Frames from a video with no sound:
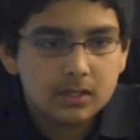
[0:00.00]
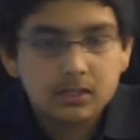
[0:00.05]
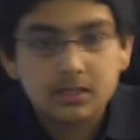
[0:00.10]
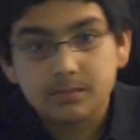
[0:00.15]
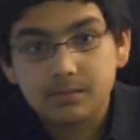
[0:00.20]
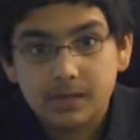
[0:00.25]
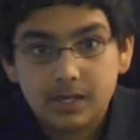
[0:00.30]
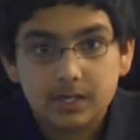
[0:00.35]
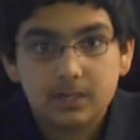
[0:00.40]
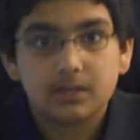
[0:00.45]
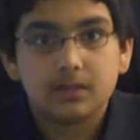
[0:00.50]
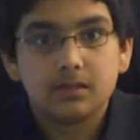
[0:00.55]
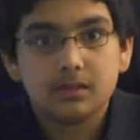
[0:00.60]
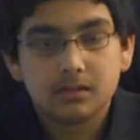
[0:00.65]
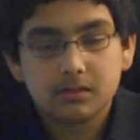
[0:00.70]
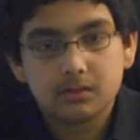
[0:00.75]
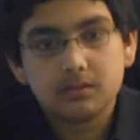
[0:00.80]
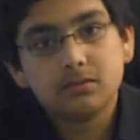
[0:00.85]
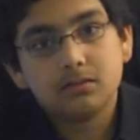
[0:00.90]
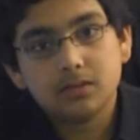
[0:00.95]
to make
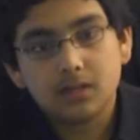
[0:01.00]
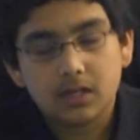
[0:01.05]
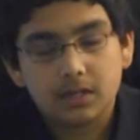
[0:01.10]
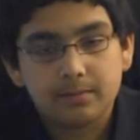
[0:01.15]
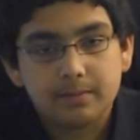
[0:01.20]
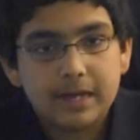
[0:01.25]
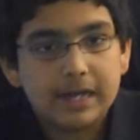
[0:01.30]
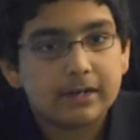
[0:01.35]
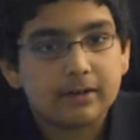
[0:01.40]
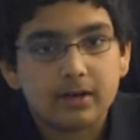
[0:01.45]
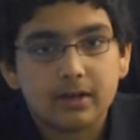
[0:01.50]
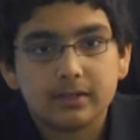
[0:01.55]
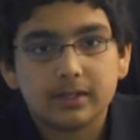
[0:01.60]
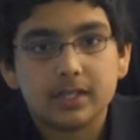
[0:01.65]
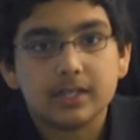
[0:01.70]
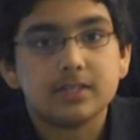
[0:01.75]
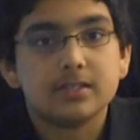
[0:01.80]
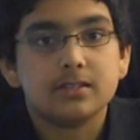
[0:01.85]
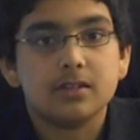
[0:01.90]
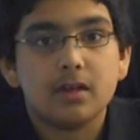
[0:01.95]
a background
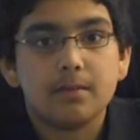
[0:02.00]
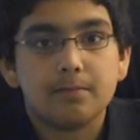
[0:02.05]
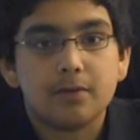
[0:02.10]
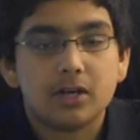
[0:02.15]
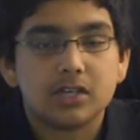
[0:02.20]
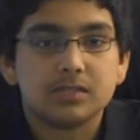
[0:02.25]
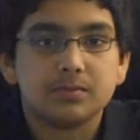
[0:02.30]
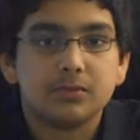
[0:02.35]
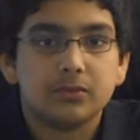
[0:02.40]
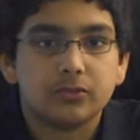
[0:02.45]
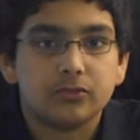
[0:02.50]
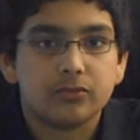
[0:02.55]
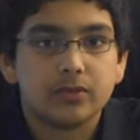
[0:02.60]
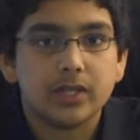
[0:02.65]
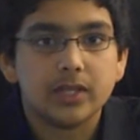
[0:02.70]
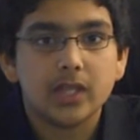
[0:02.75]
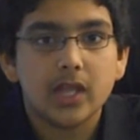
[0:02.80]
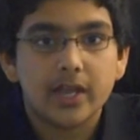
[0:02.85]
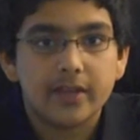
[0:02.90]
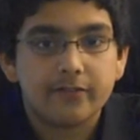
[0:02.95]
that's not possible in
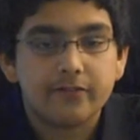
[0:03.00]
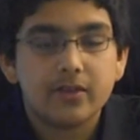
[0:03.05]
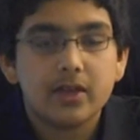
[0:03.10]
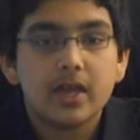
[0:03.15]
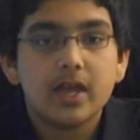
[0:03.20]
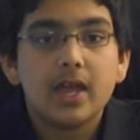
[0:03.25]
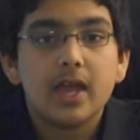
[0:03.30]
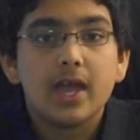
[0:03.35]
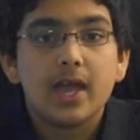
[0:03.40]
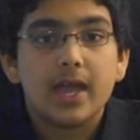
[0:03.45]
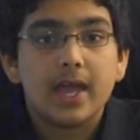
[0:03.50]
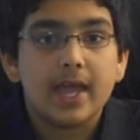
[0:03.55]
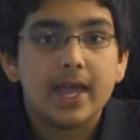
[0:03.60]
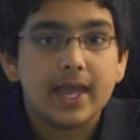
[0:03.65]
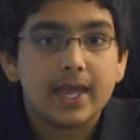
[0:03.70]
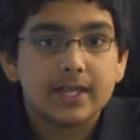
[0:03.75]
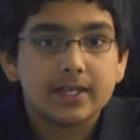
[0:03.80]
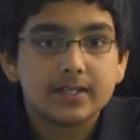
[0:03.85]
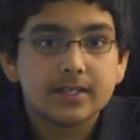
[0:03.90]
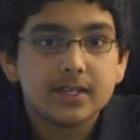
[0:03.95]
real life.
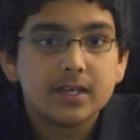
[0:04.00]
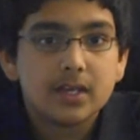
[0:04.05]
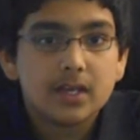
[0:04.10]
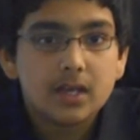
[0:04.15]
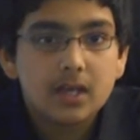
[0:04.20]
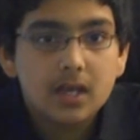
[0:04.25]
And